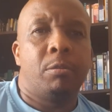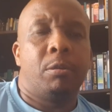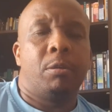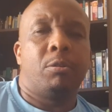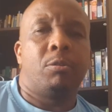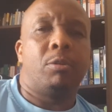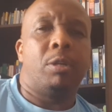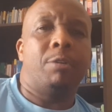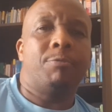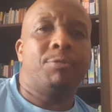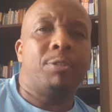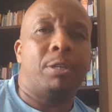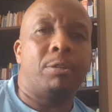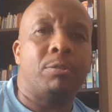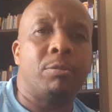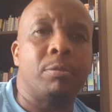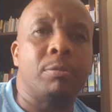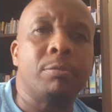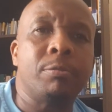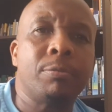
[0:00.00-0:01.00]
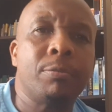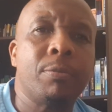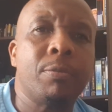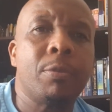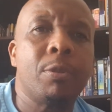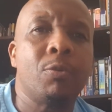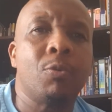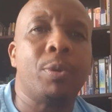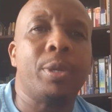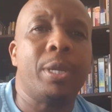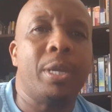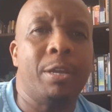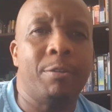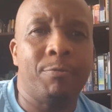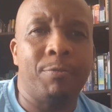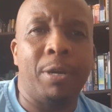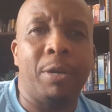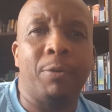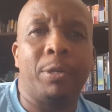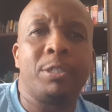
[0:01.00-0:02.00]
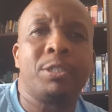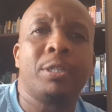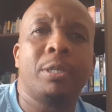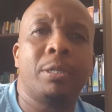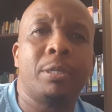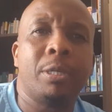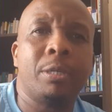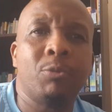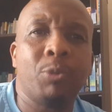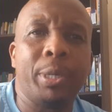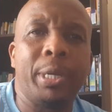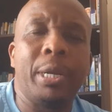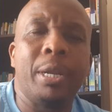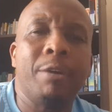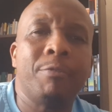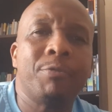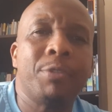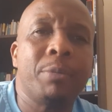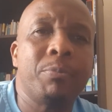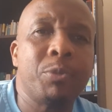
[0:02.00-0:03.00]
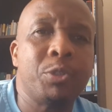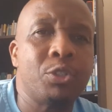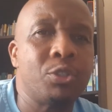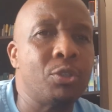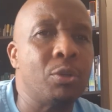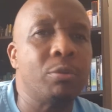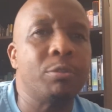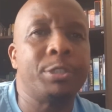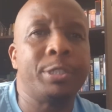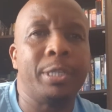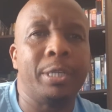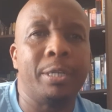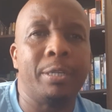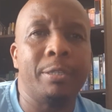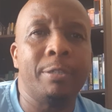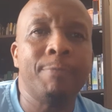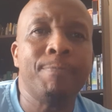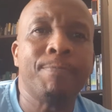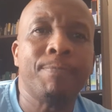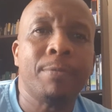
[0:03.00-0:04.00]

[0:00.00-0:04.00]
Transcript: Good afternoon. We have our children, we love them so dearly.